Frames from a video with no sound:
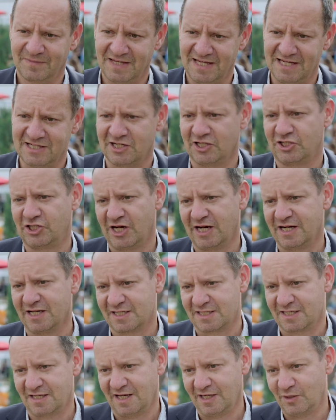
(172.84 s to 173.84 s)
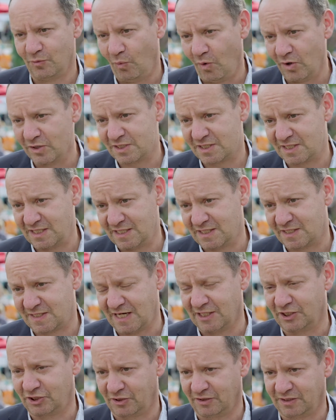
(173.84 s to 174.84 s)
is a genocide. What's the
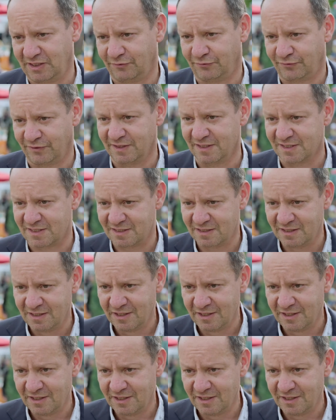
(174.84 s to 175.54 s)
essential difference?